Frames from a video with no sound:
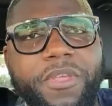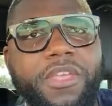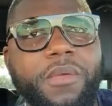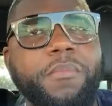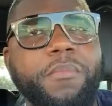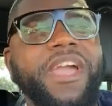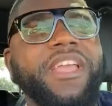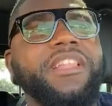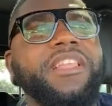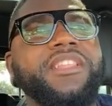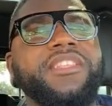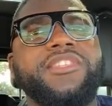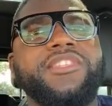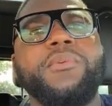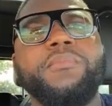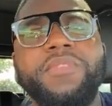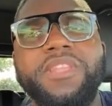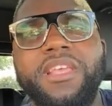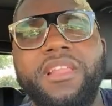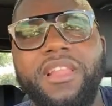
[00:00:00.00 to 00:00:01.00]
It might hit
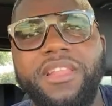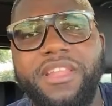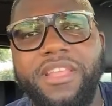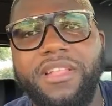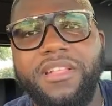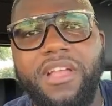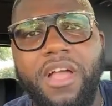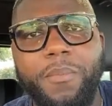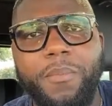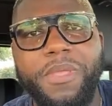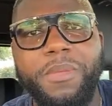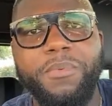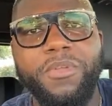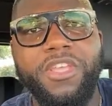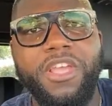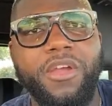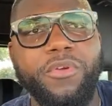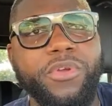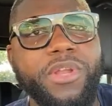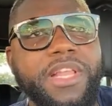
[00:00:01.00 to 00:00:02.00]
some nail on it because people
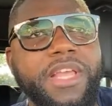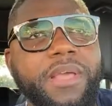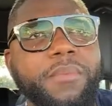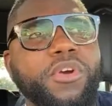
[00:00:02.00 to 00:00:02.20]
can relate,